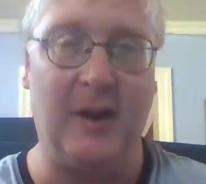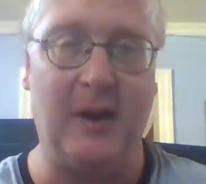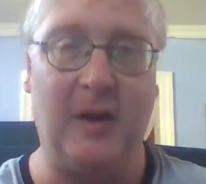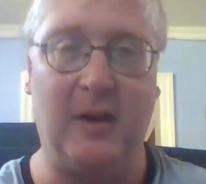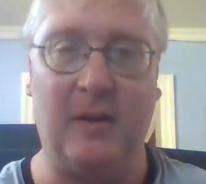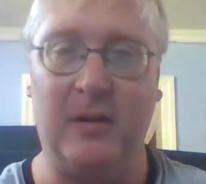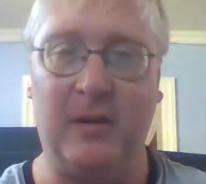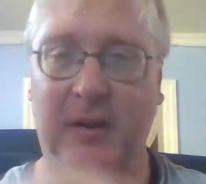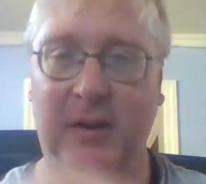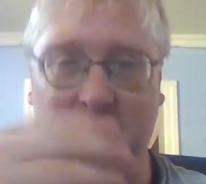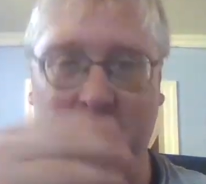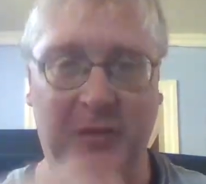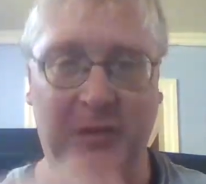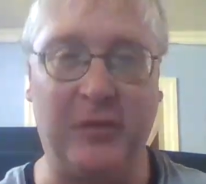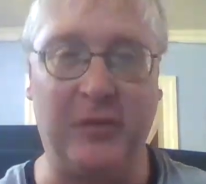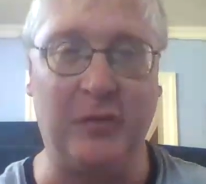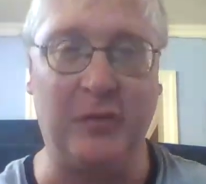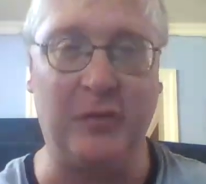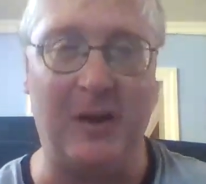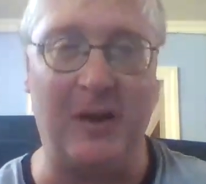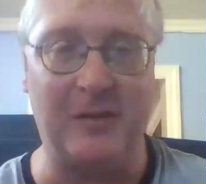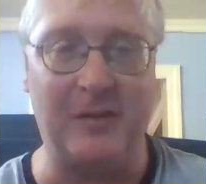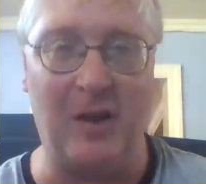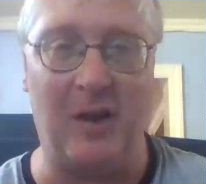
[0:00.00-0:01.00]
these
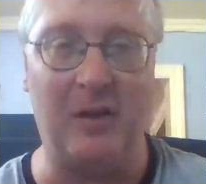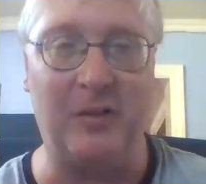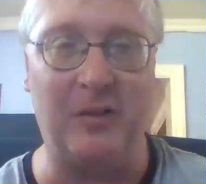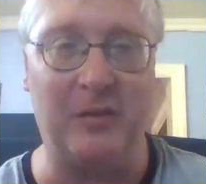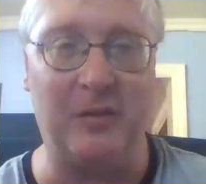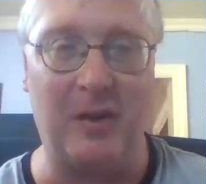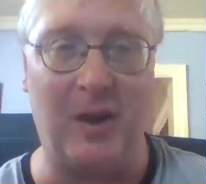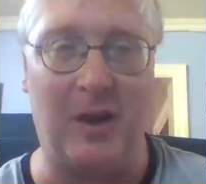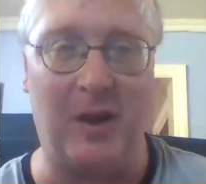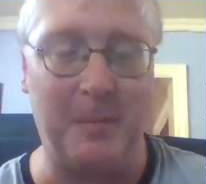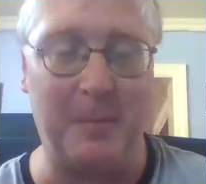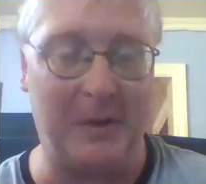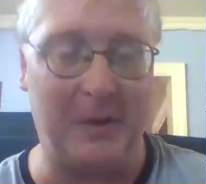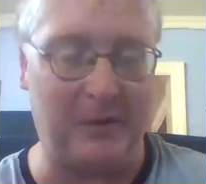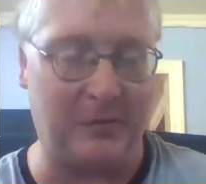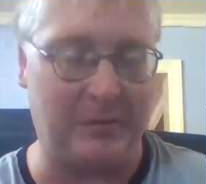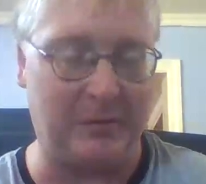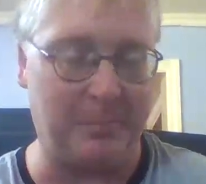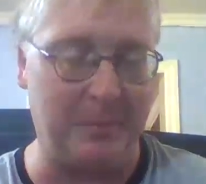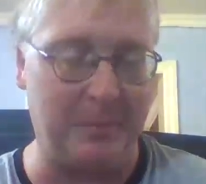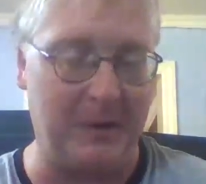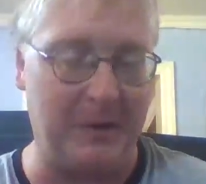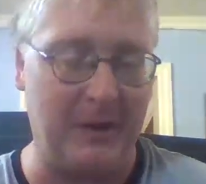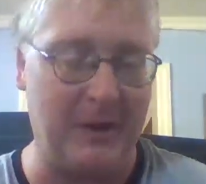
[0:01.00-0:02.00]
are not dollar comics,
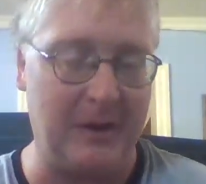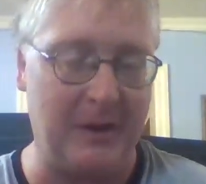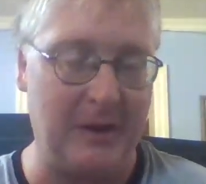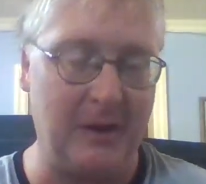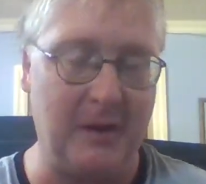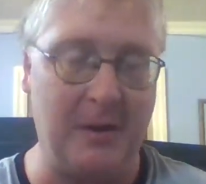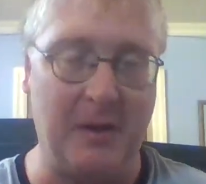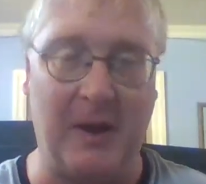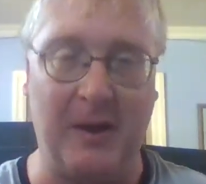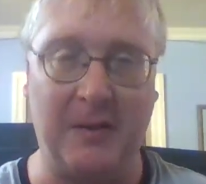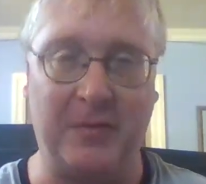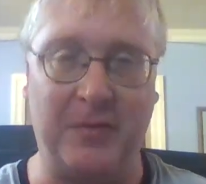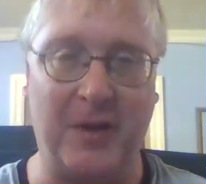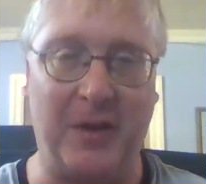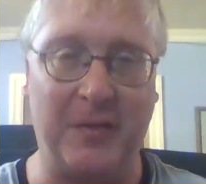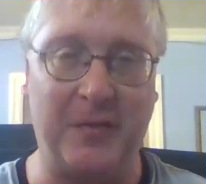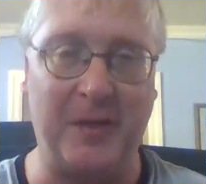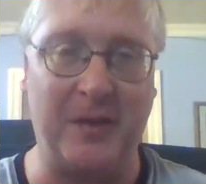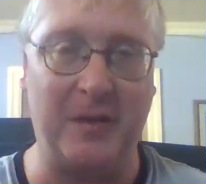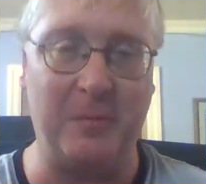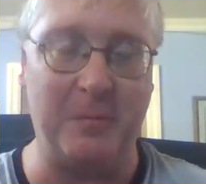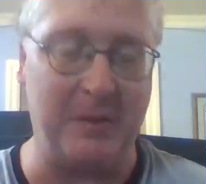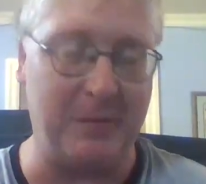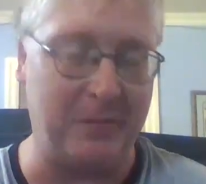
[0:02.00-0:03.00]
but I
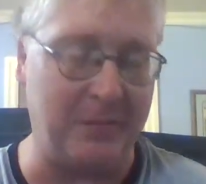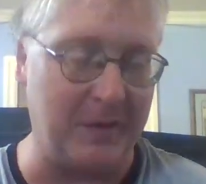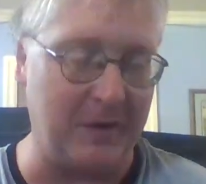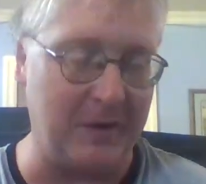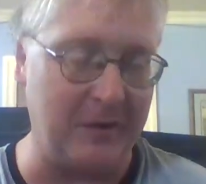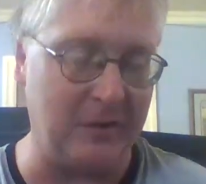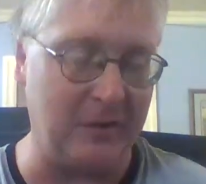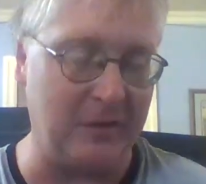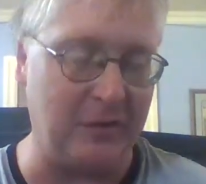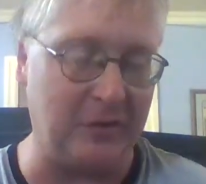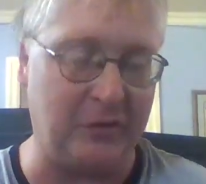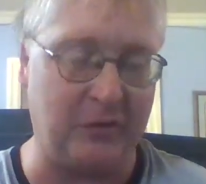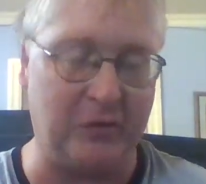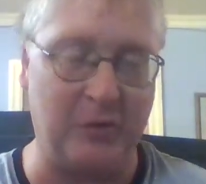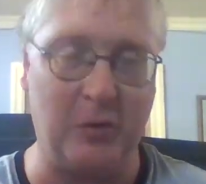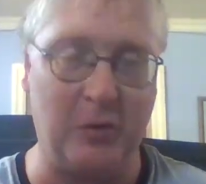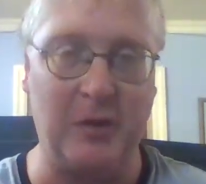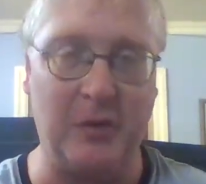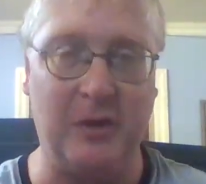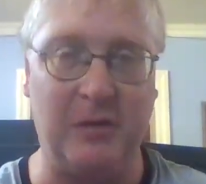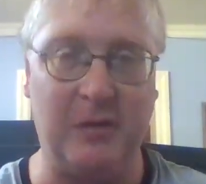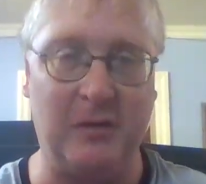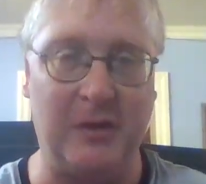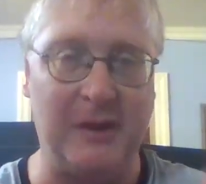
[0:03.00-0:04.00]
thought that it'd be fun to just show
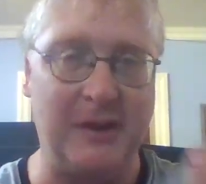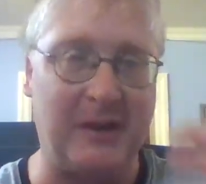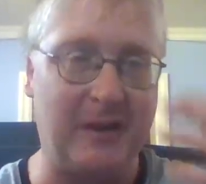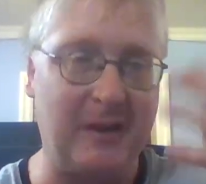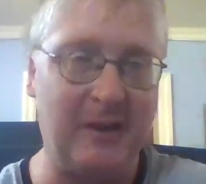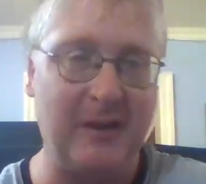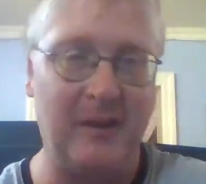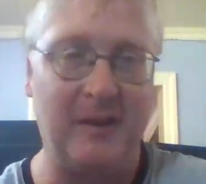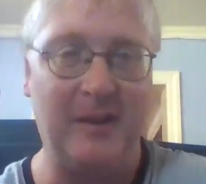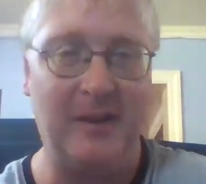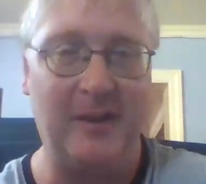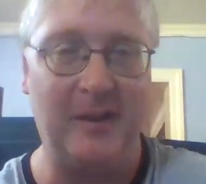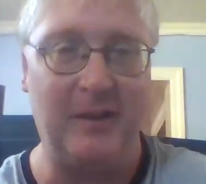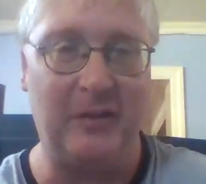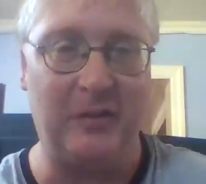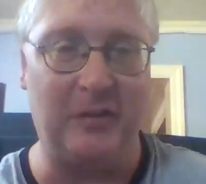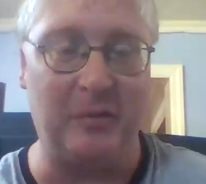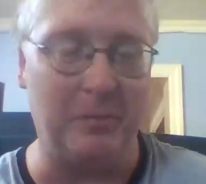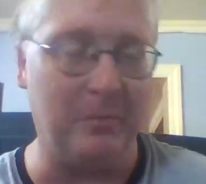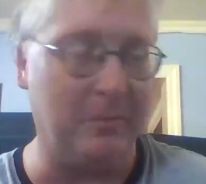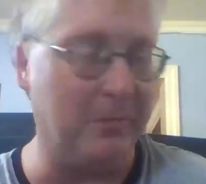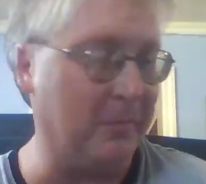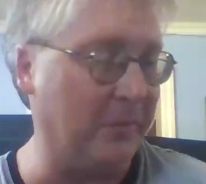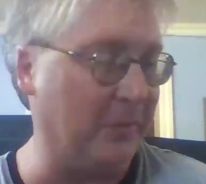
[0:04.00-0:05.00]
you like
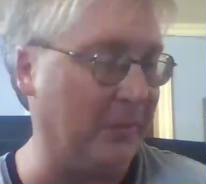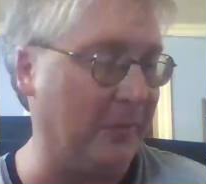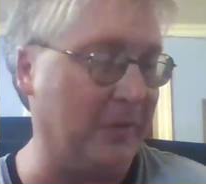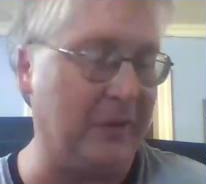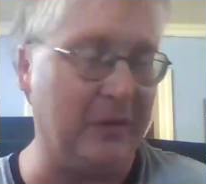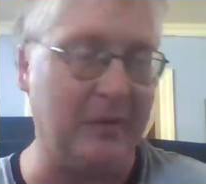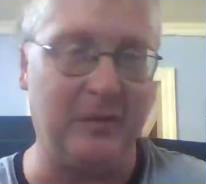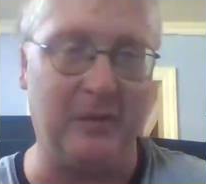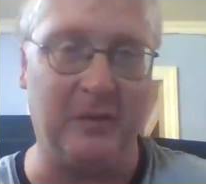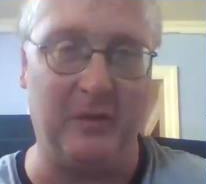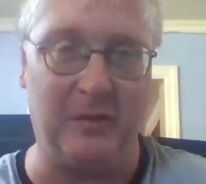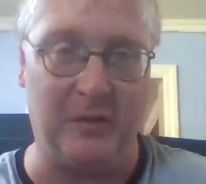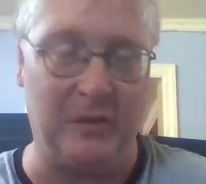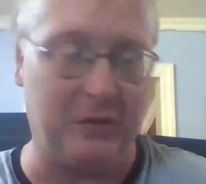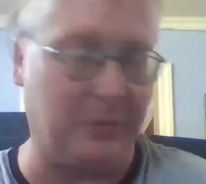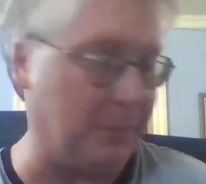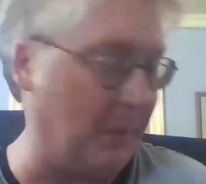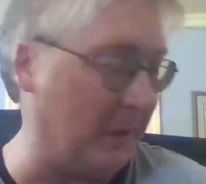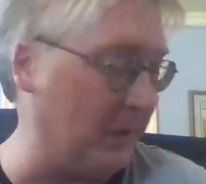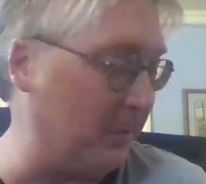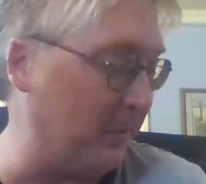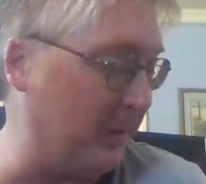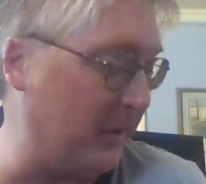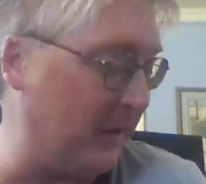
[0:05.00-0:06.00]
some the
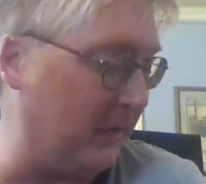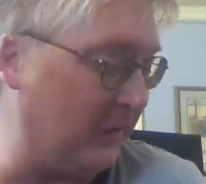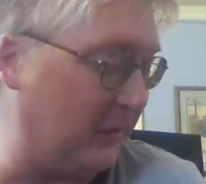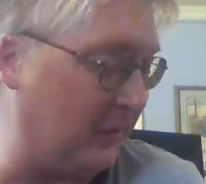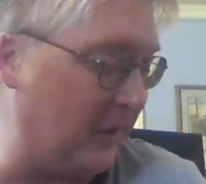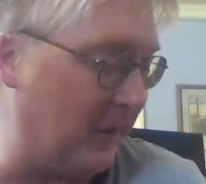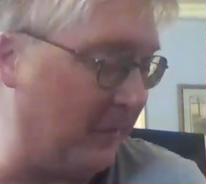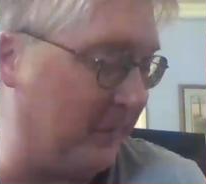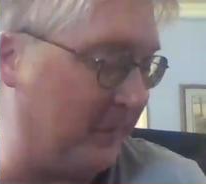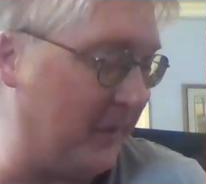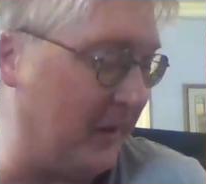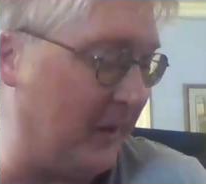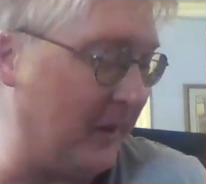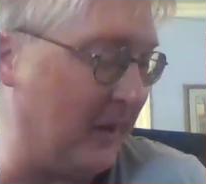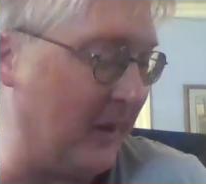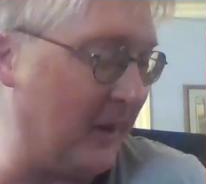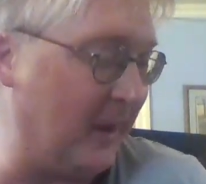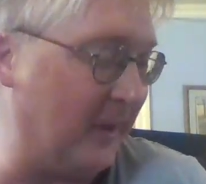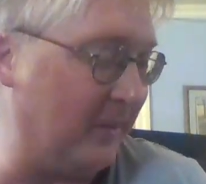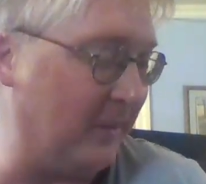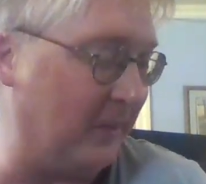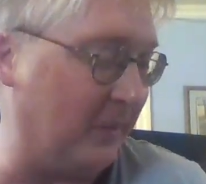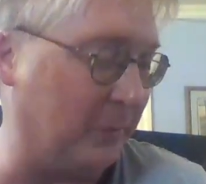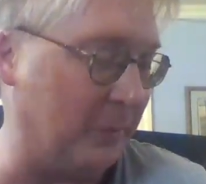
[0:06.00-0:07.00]
Spider-Man stuff that I
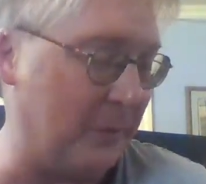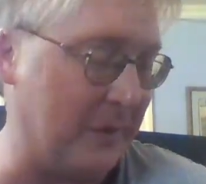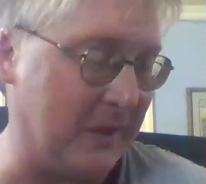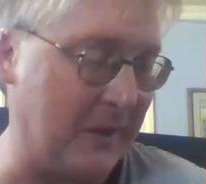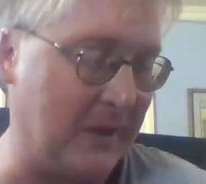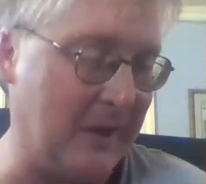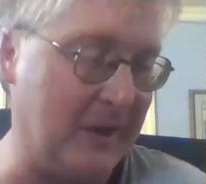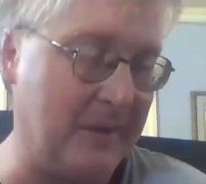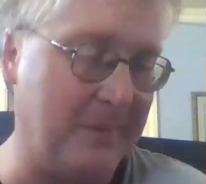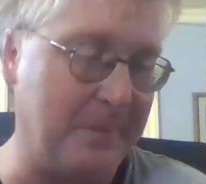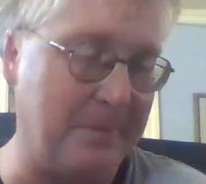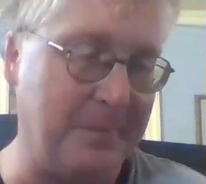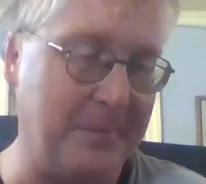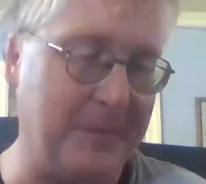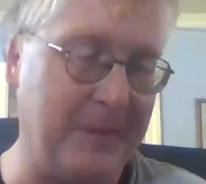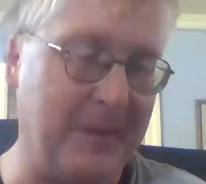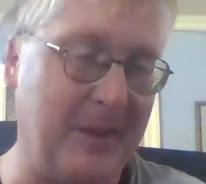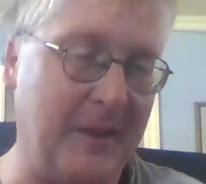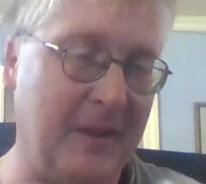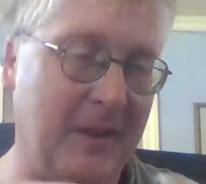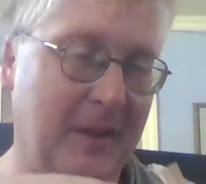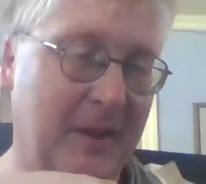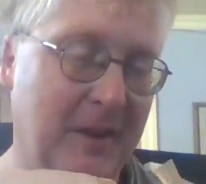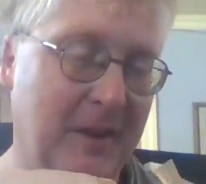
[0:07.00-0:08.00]
got this weekend, and